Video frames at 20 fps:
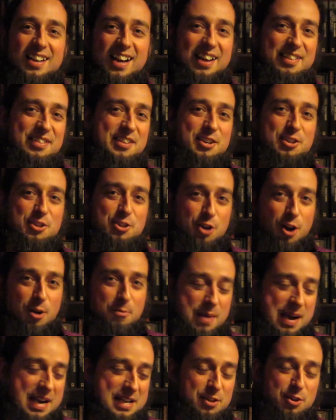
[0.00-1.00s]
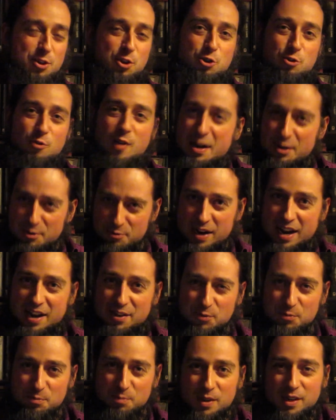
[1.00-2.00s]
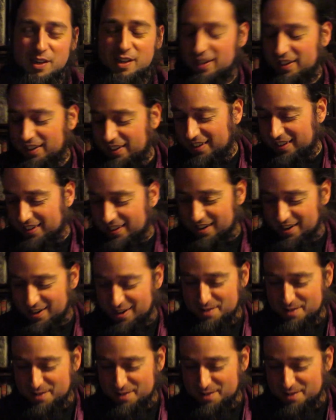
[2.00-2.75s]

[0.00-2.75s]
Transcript: and then you don't paint them because you're angry at them. Yes.